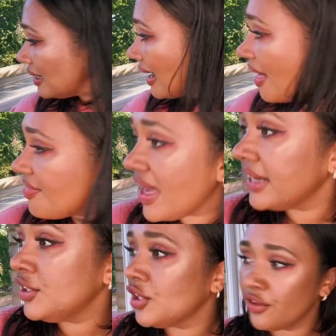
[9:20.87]
and then,
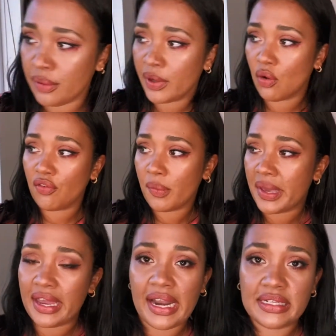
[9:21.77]
you know, they went off a bit
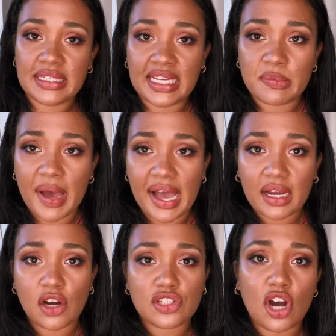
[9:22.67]
and hadn't texted back,
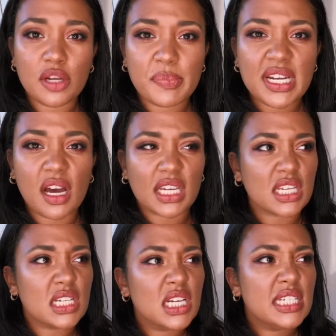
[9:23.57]
I'd be like
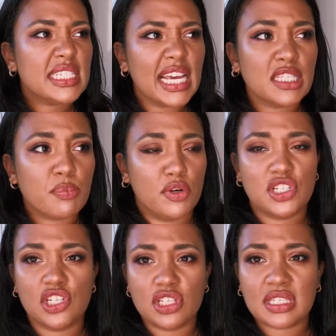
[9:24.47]
desperate to
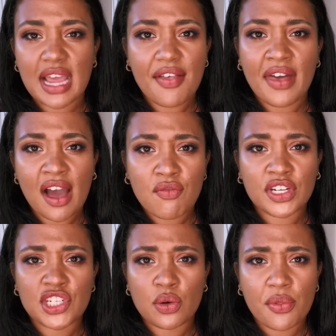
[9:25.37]
just get that
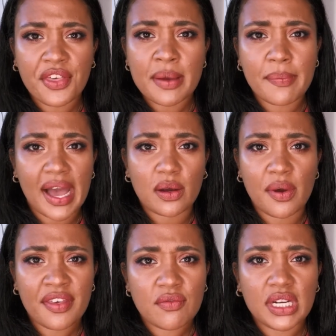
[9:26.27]
original thing back where
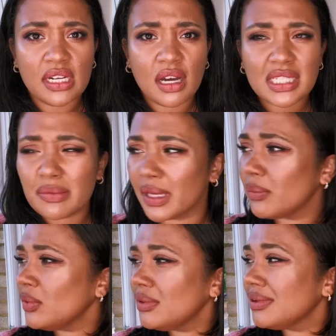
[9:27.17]
they really liked me. Well,